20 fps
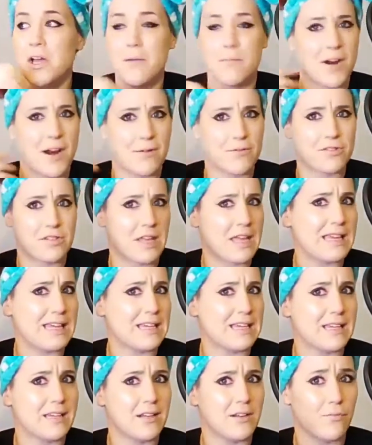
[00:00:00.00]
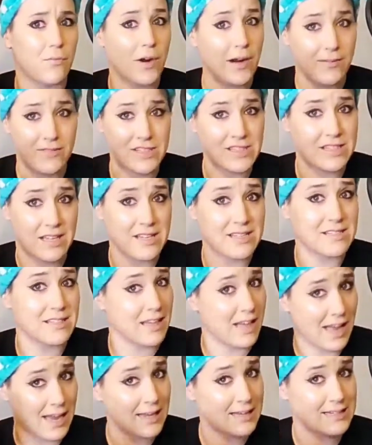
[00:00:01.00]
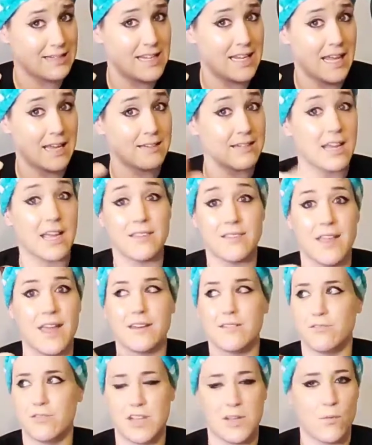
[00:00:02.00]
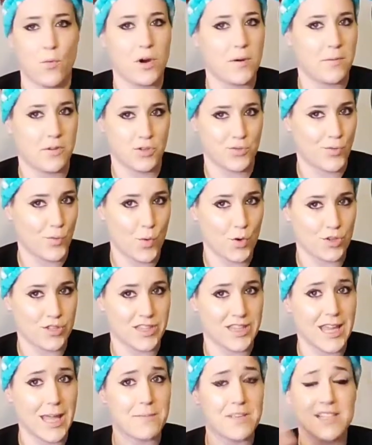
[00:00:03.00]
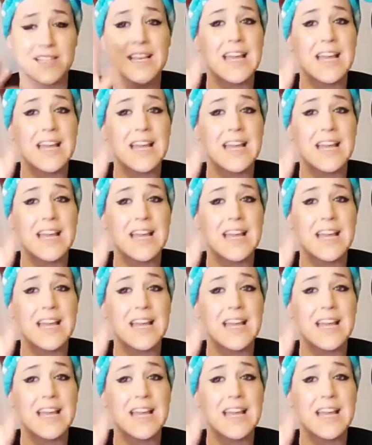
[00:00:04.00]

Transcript: But I was like, whatever this is, I dig it. And then it won a bunch of awards at the Emmys,